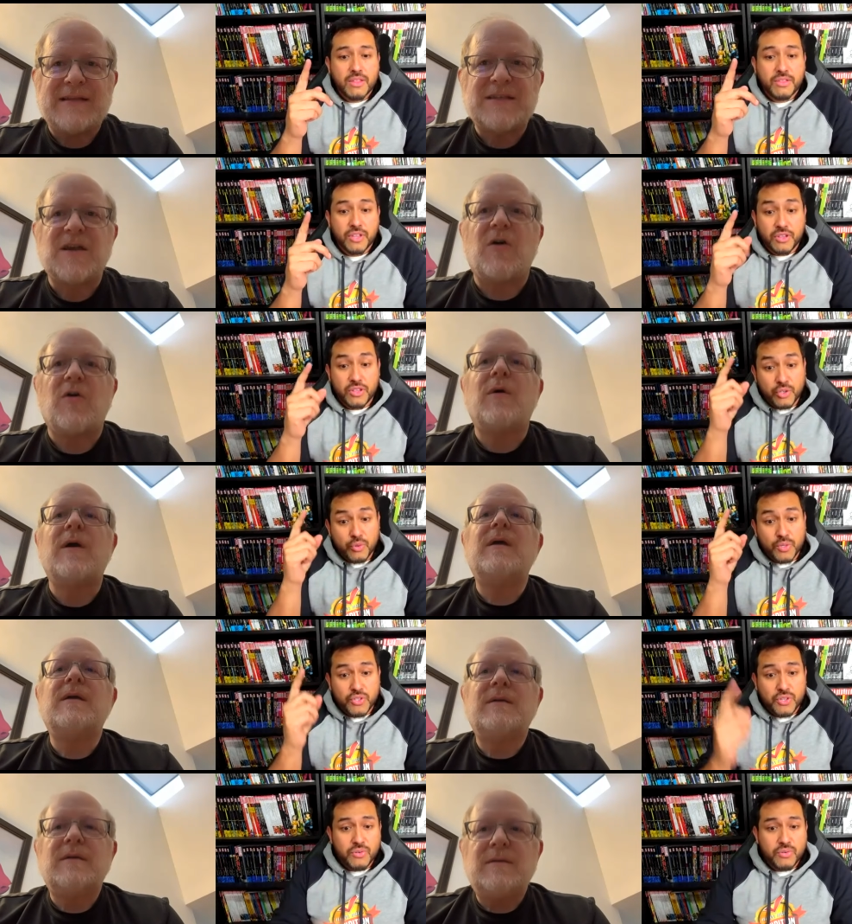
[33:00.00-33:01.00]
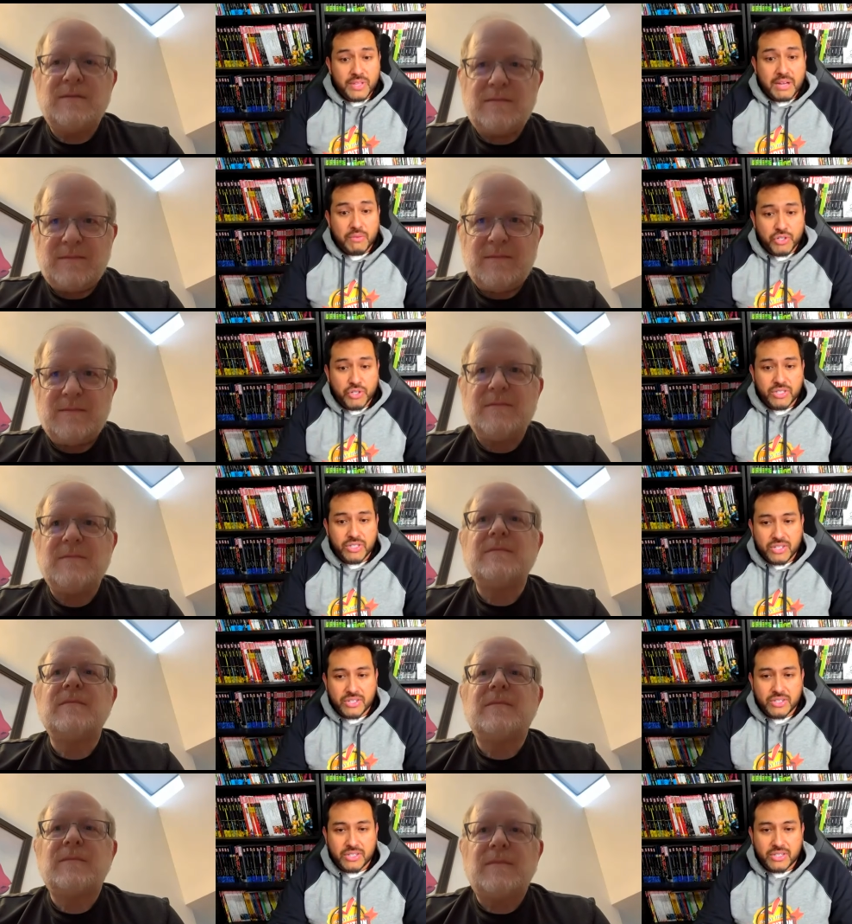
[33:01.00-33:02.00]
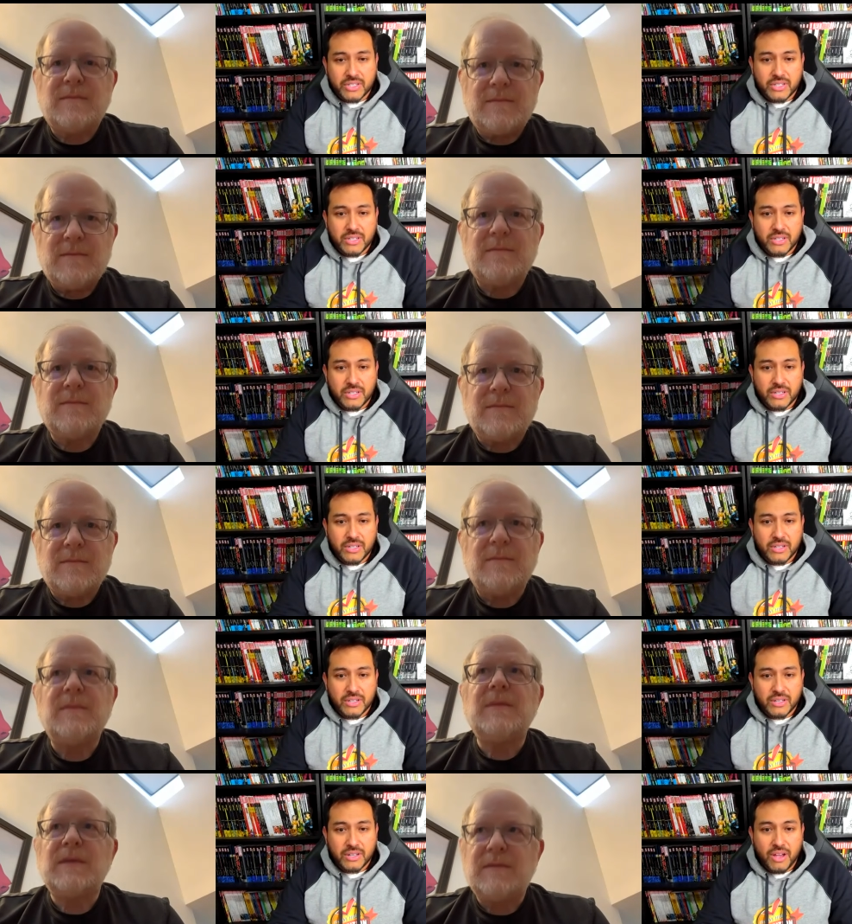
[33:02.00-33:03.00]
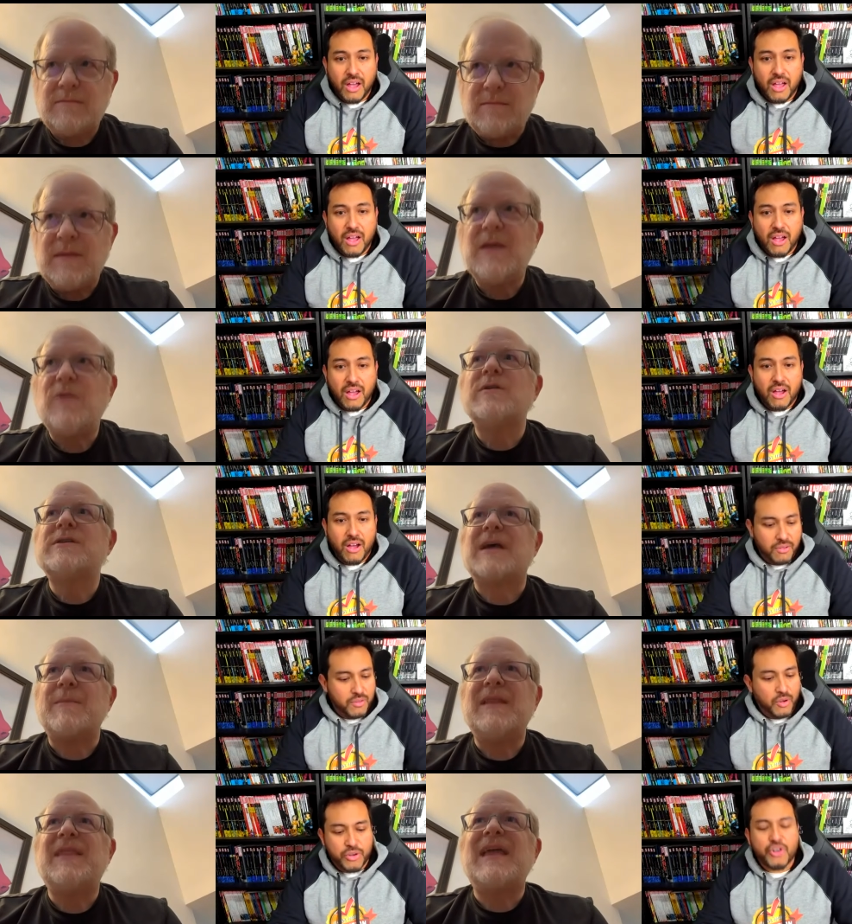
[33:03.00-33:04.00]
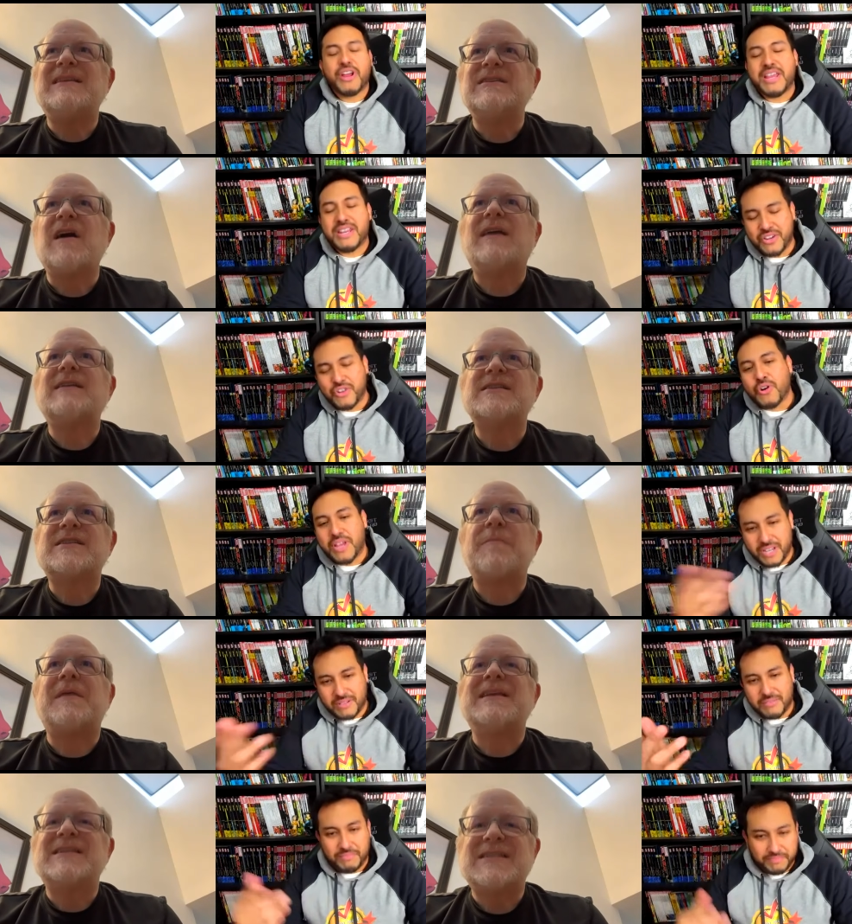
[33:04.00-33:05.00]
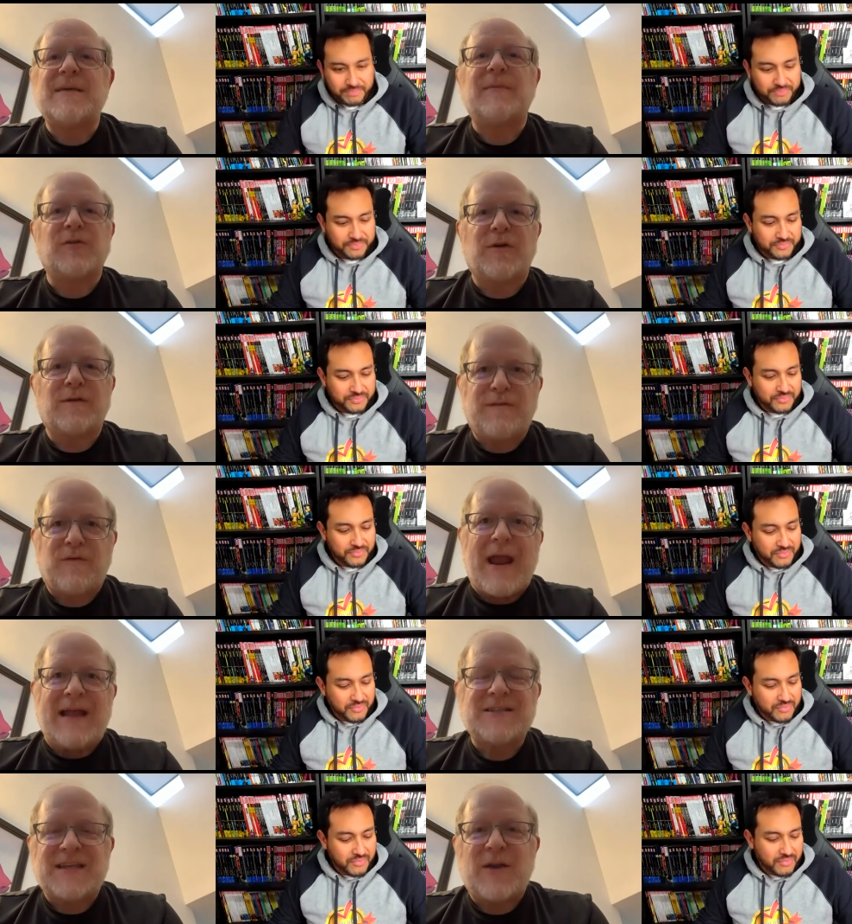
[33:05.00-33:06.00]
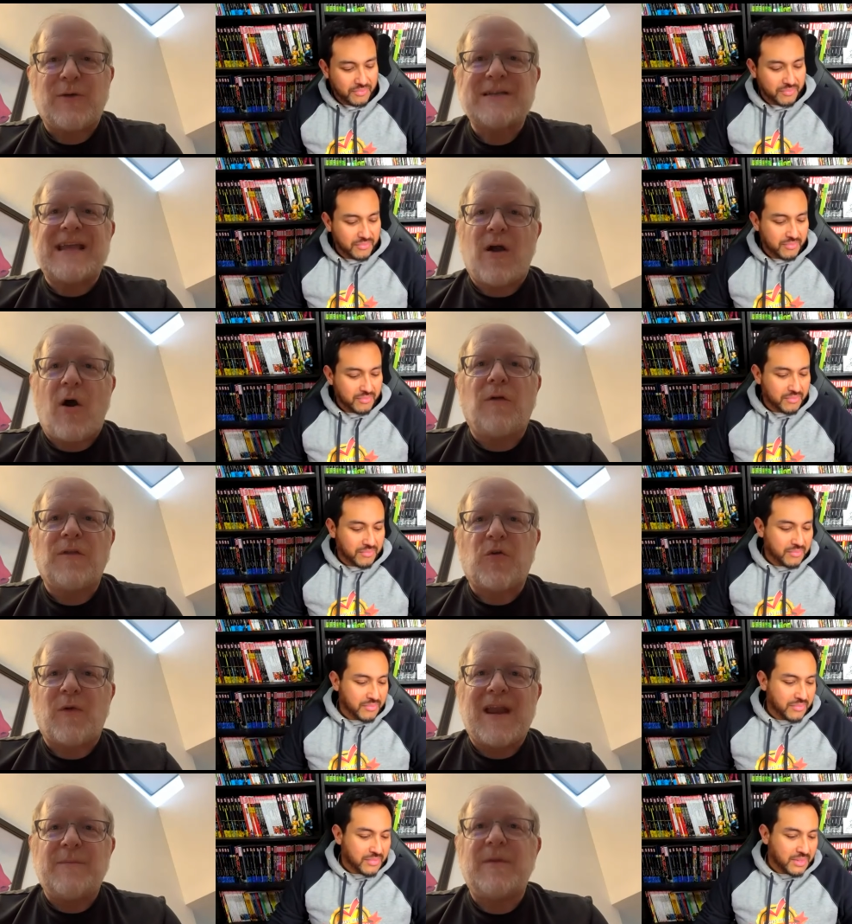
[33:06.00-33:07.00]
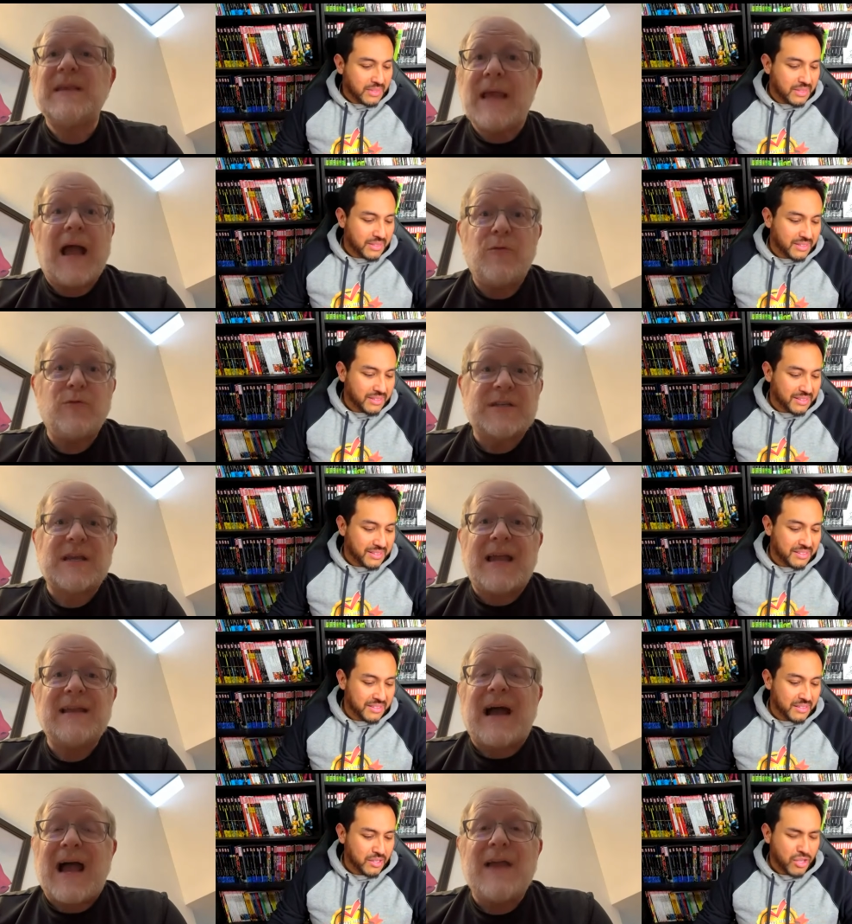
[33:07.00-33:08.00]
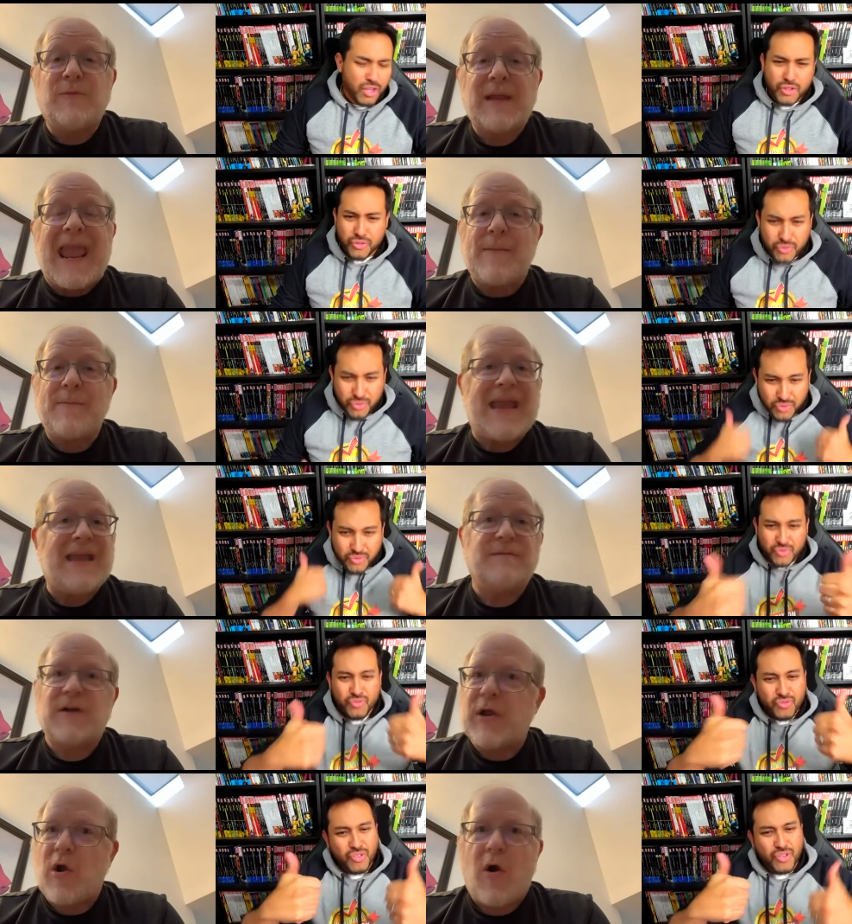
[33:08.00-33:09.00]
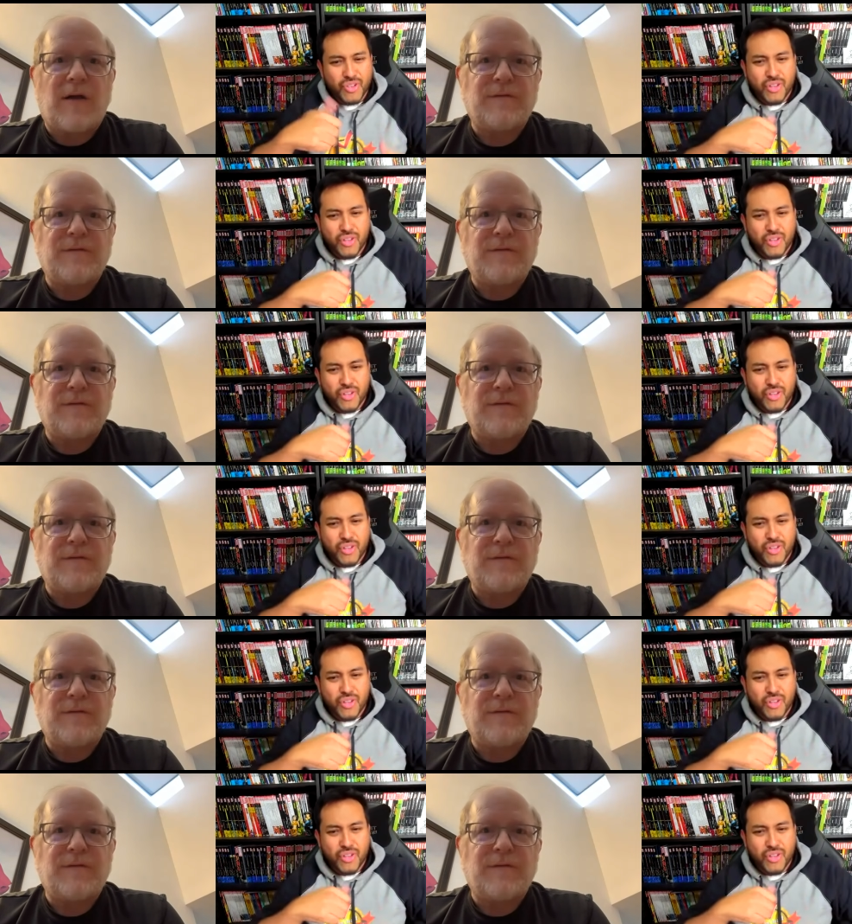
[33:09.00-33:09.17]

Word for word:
Speaker 1: So that was, you, that was your decision.
Speaker 2: It was. I mean, they've done something similar in France. I don't want to take all the credit, but yeah, I was. I I campaigned very hard